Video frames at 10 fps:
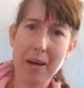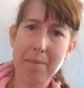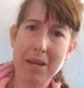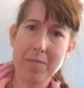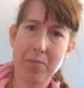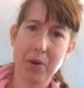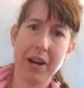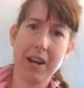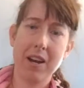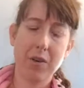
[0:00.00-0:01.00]

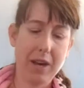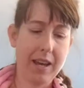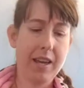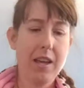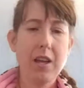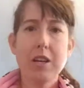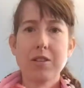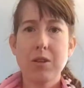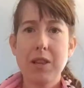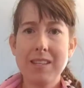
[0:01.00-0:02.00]
membrane, okay?
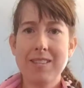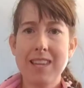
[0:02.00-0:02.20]
So let's